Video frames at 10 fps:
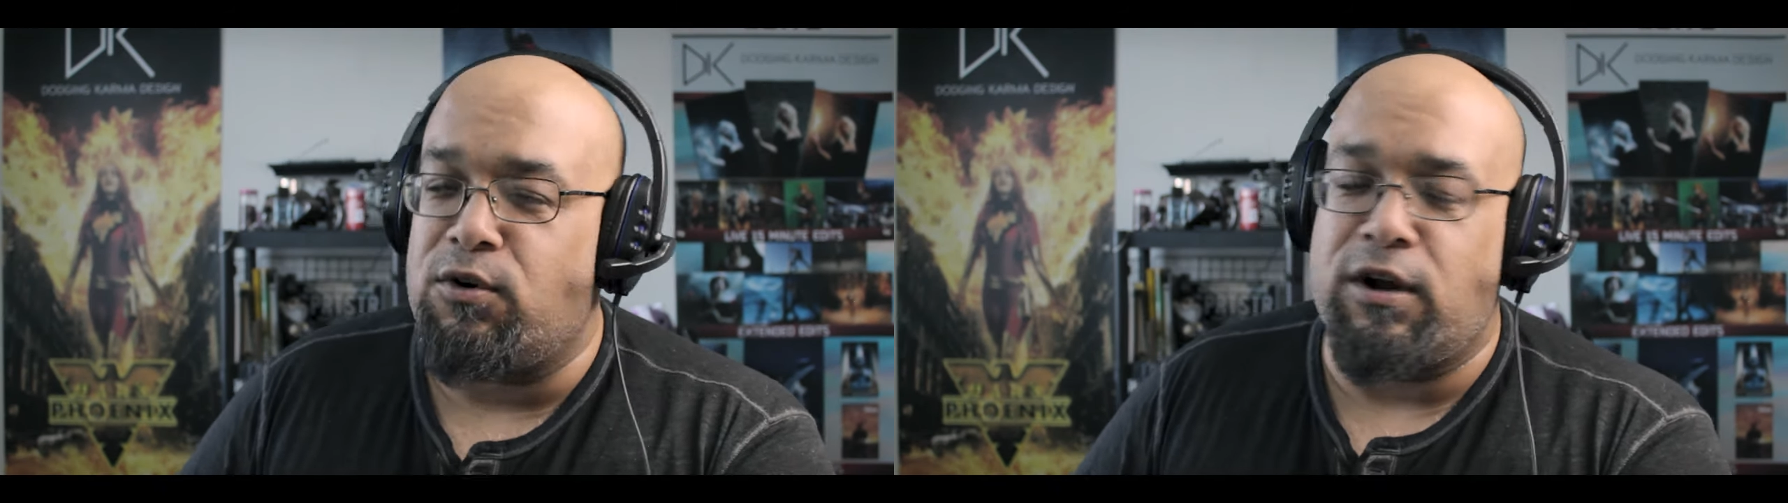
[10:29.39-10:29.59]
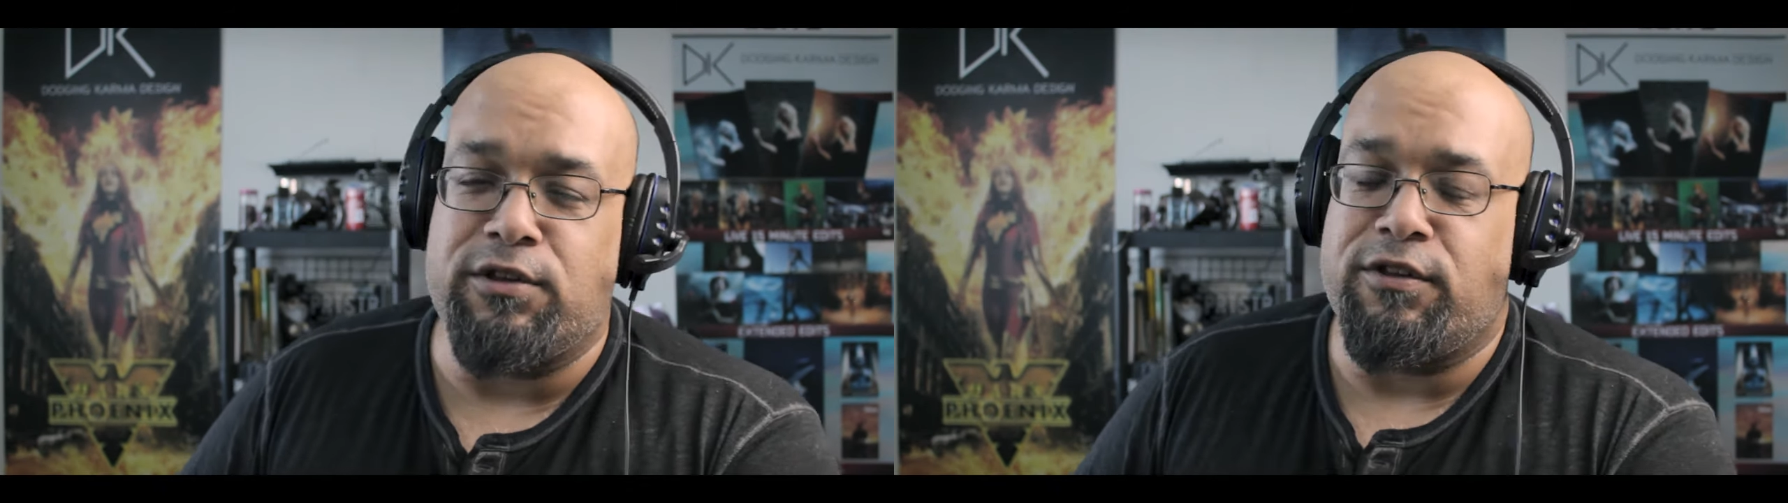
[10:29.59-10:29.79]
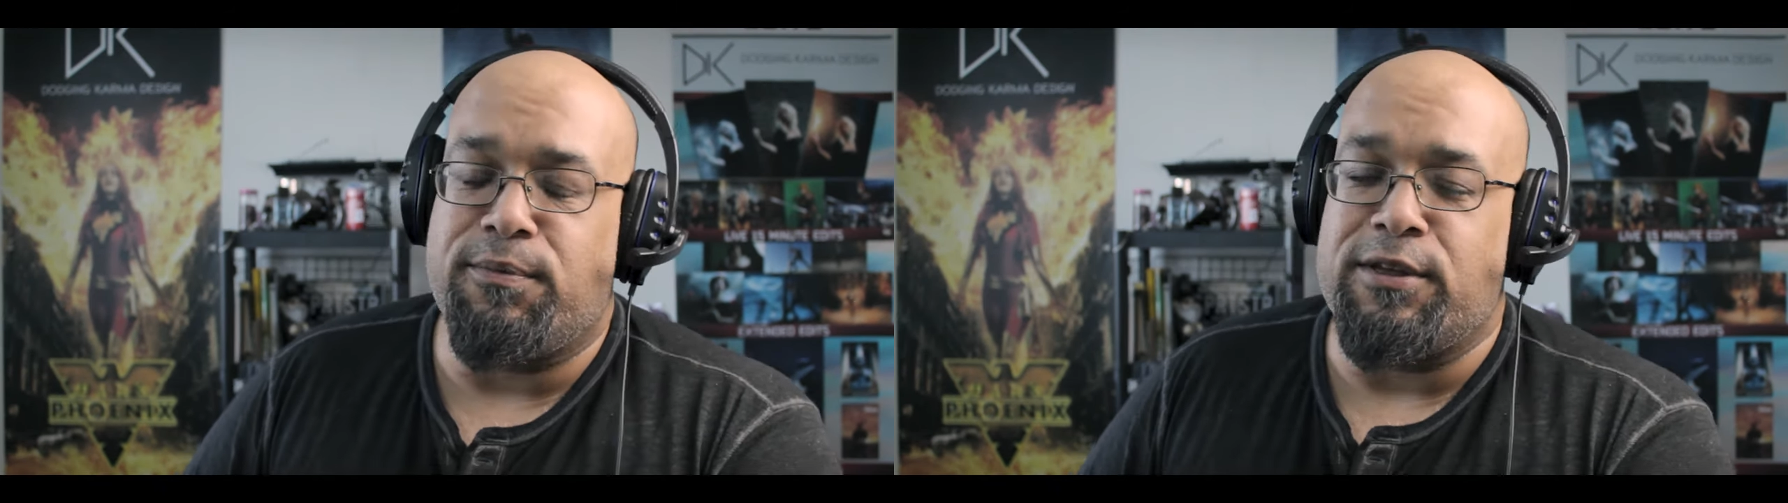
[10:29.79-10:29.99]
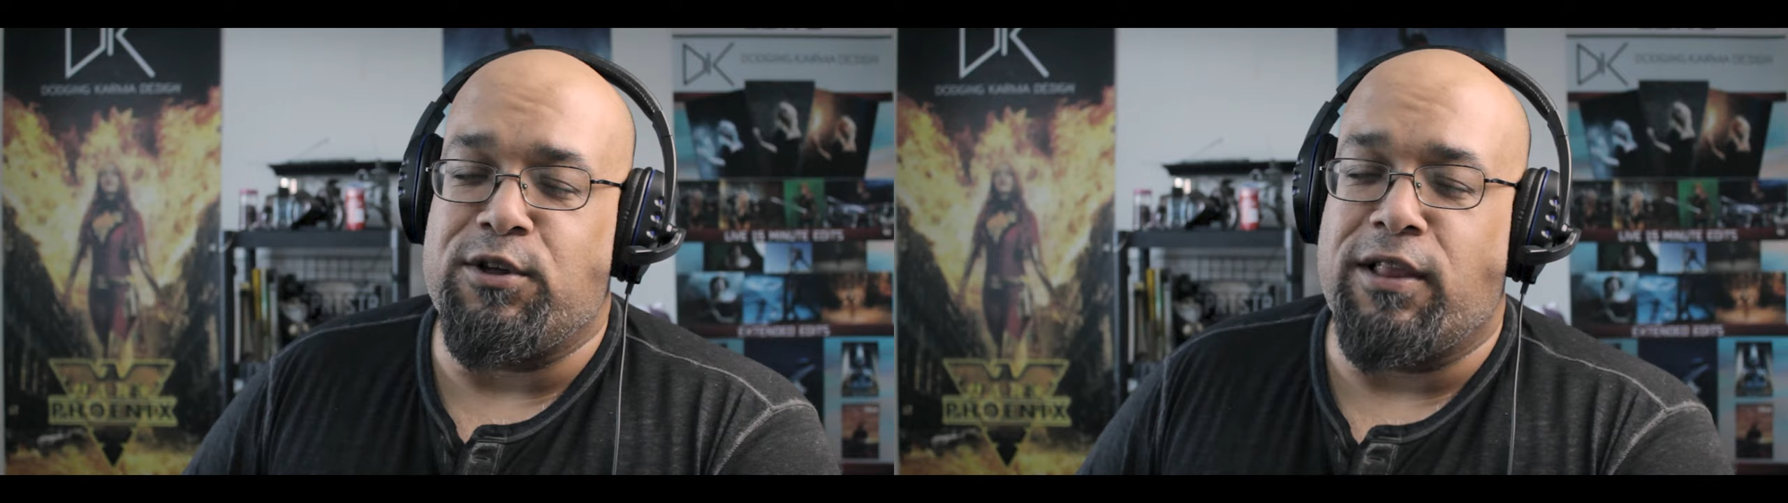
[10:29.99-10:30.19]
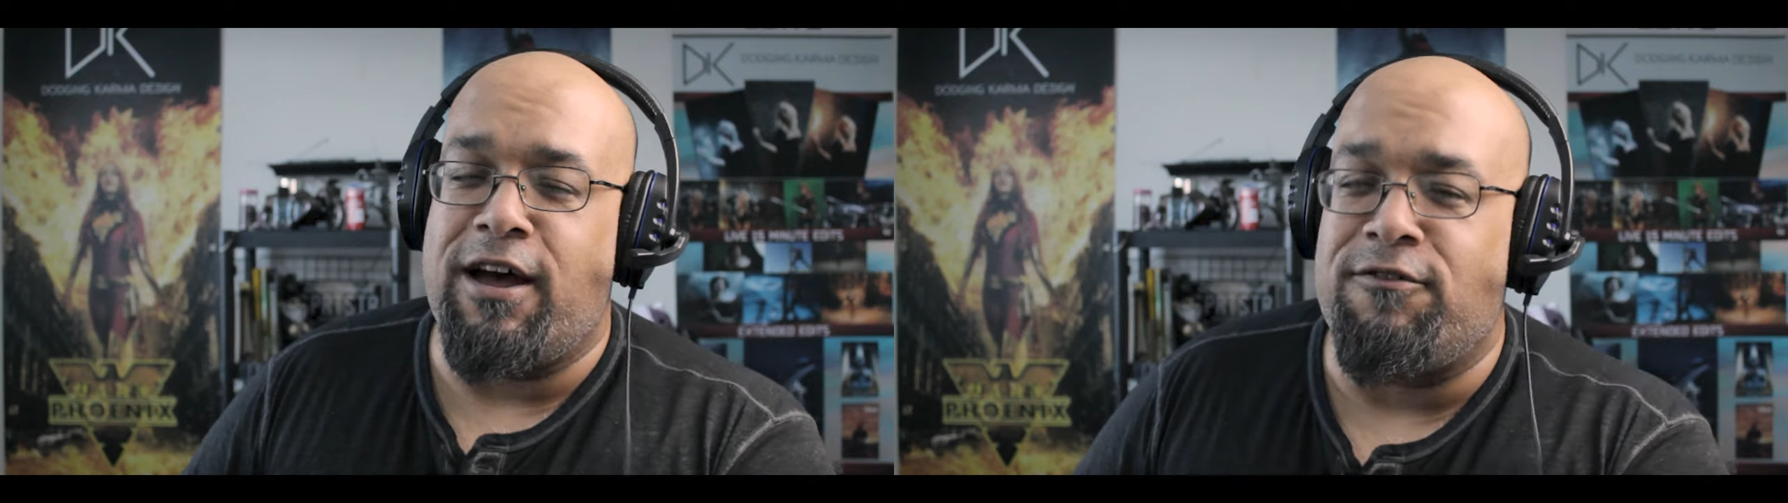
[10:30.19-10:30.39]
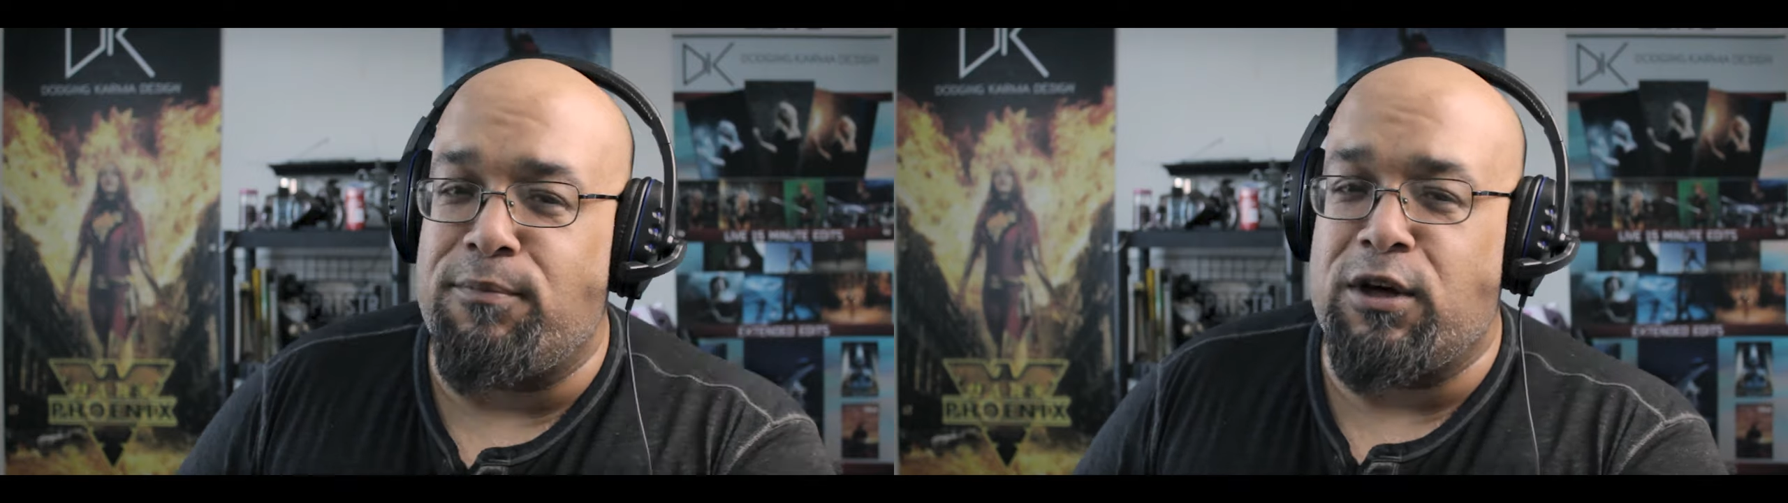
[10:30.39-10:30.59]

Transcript: or I just made you laugh,